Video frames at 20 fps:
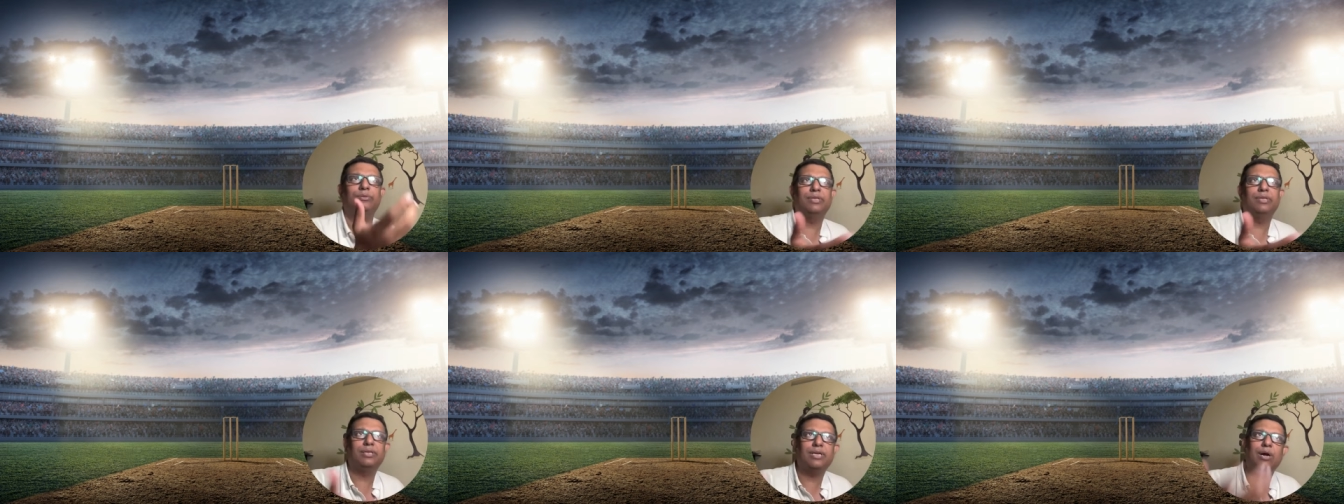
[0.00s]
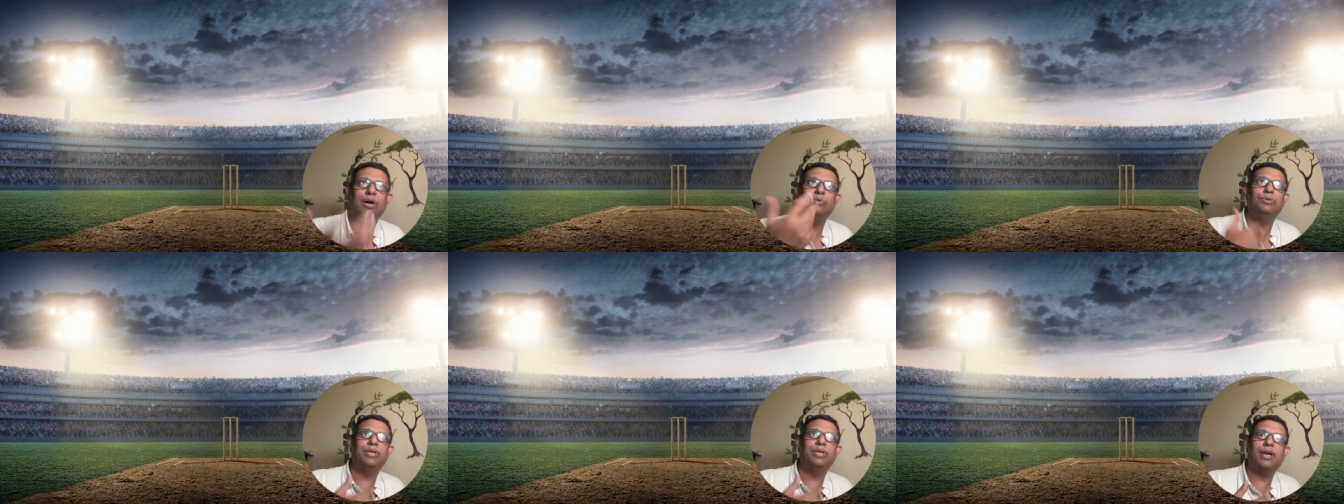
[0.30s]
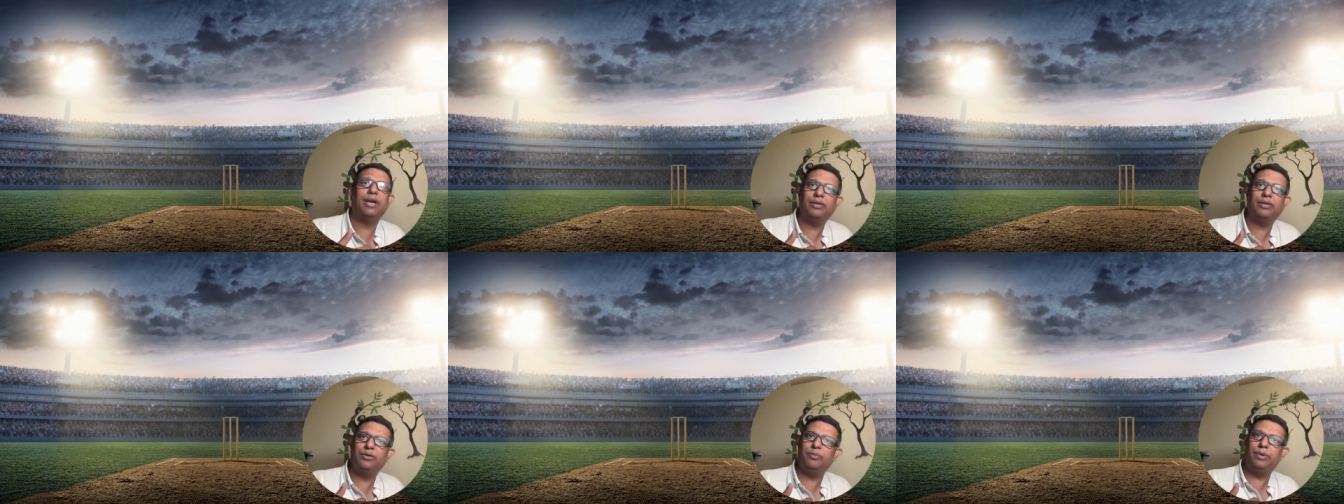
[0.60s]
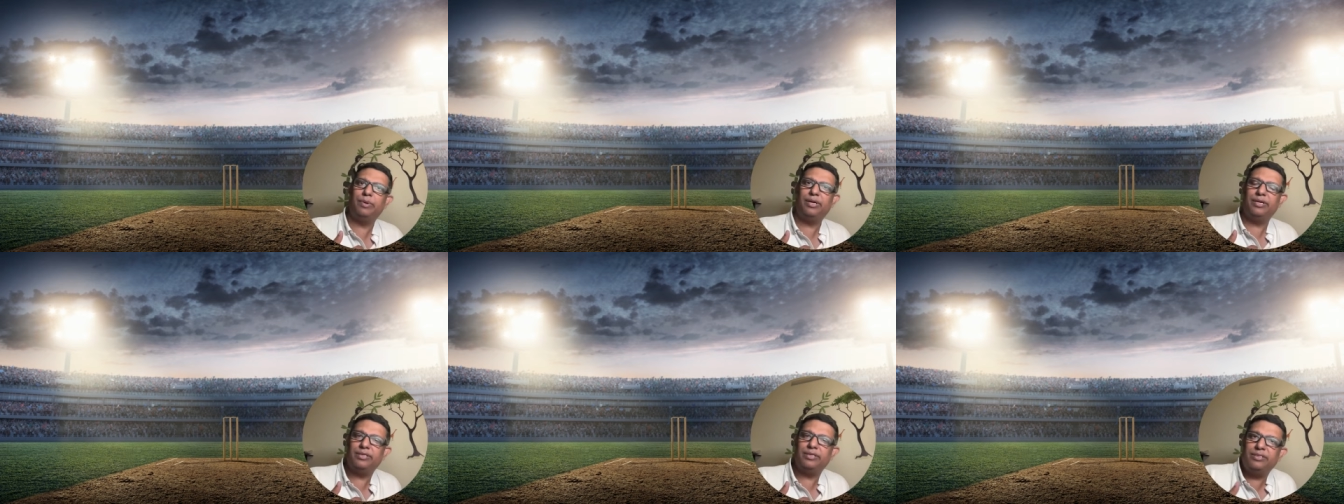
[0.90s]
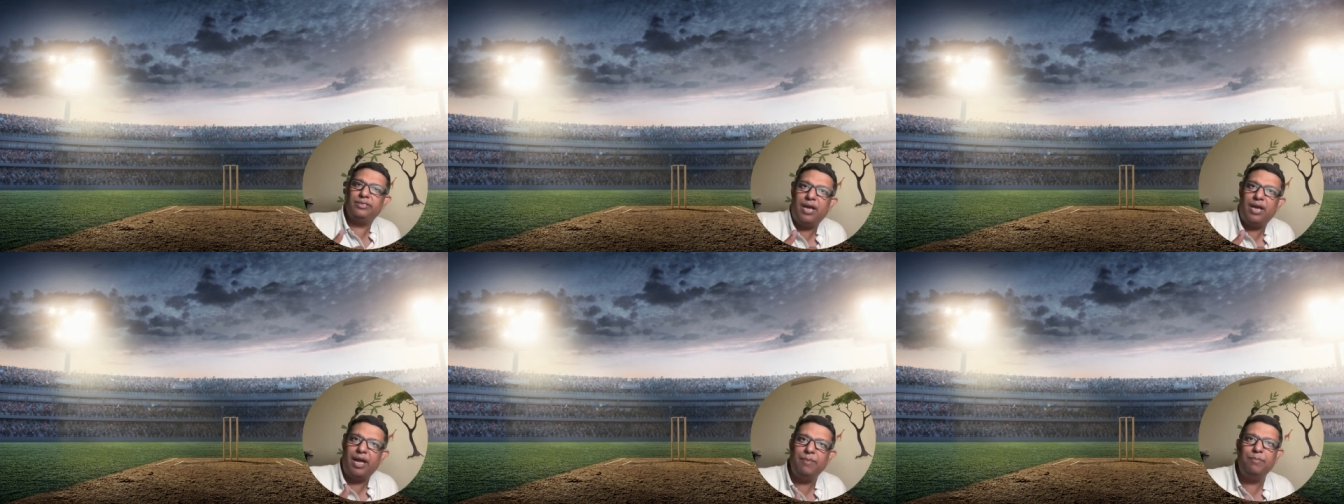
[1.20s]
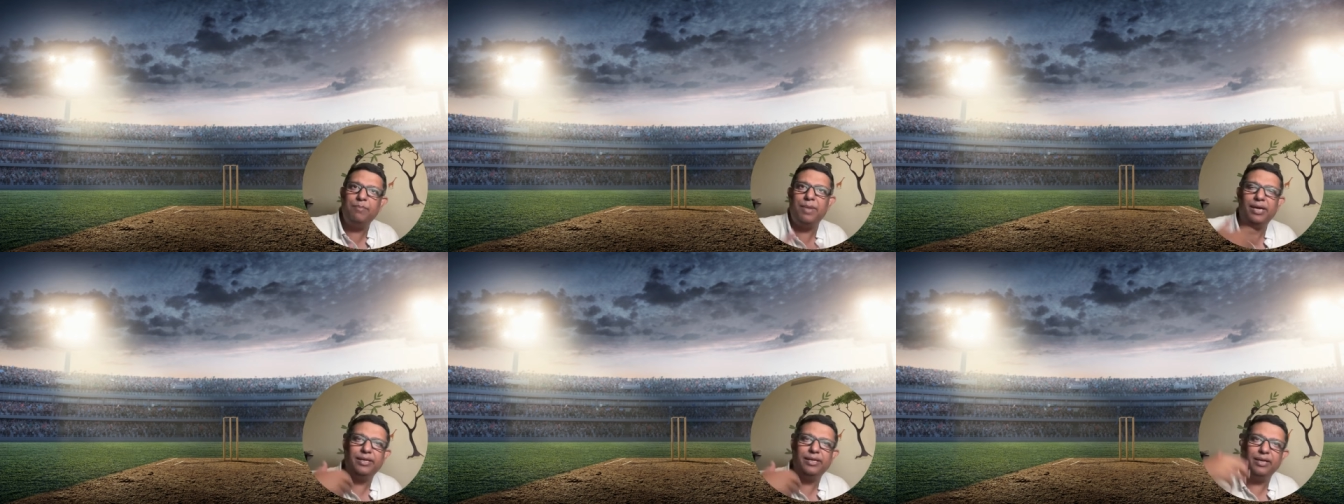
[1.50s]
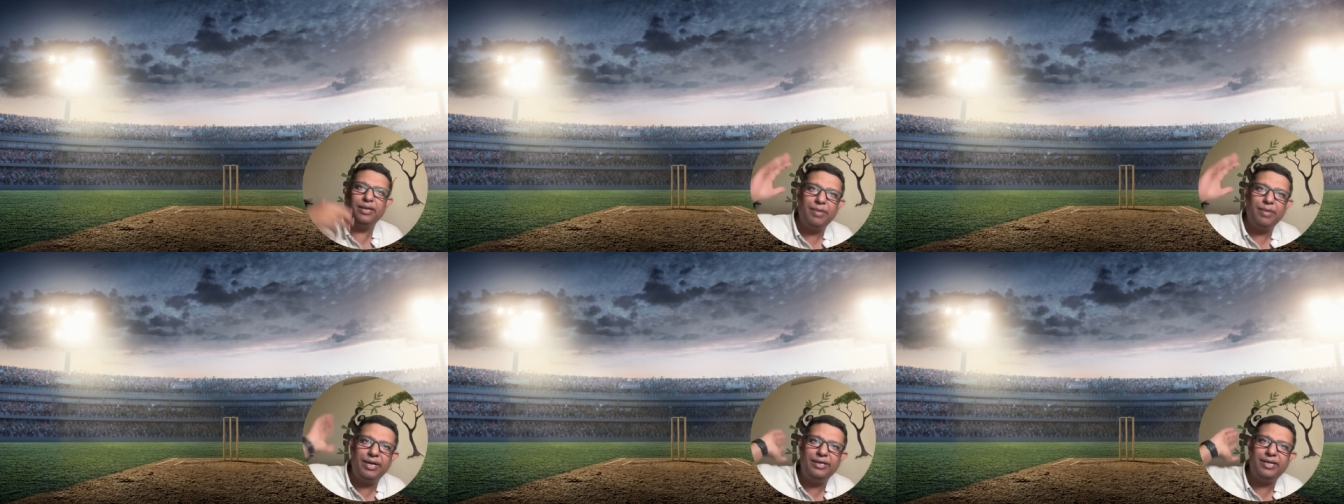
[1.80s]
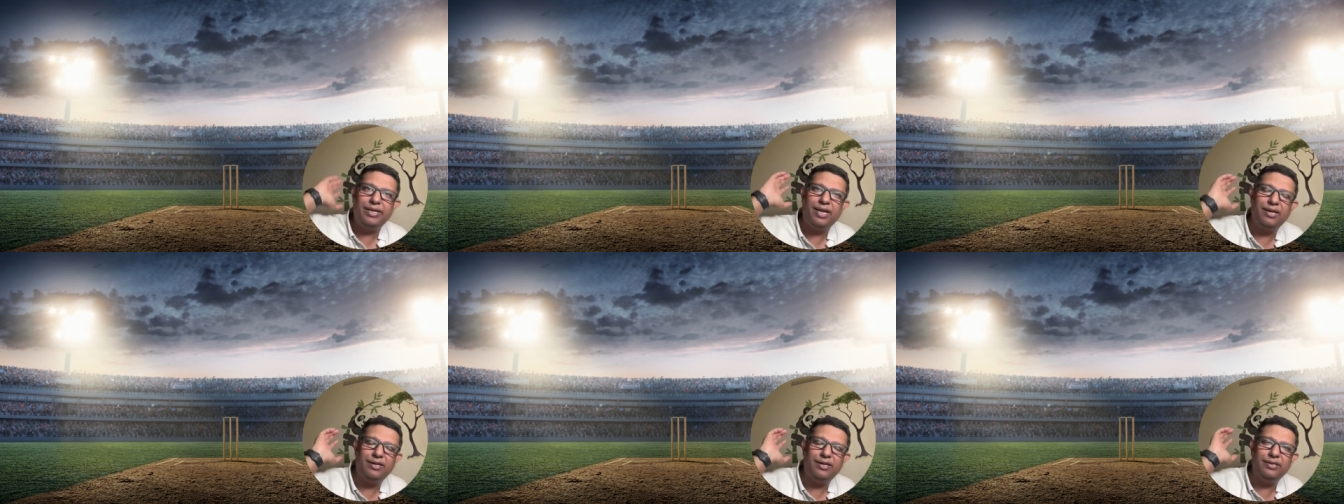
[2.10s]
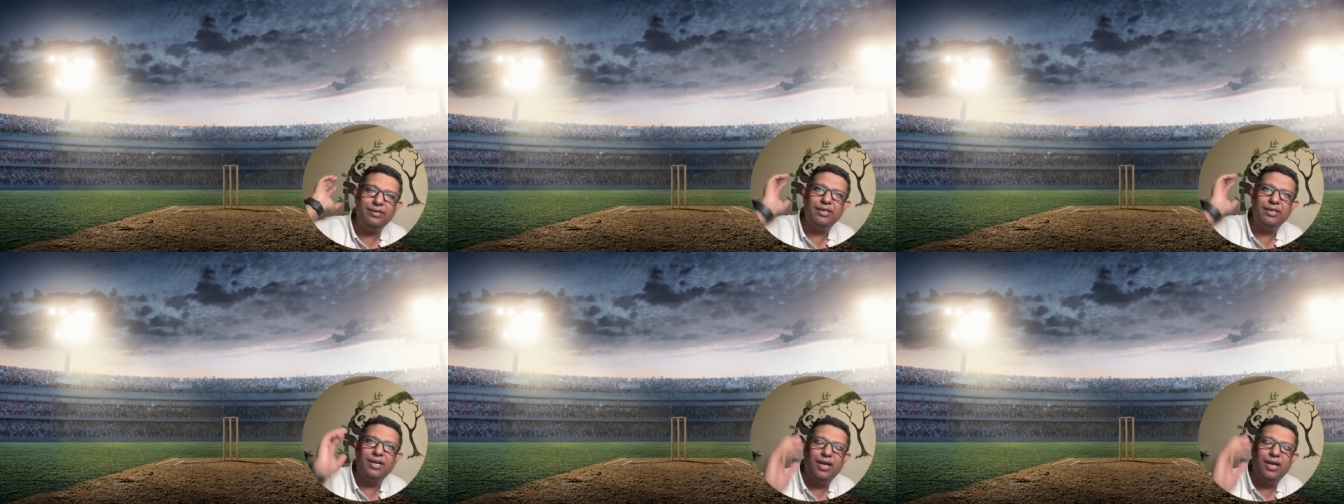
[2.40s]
the counter argument is yeah i'm backing my talent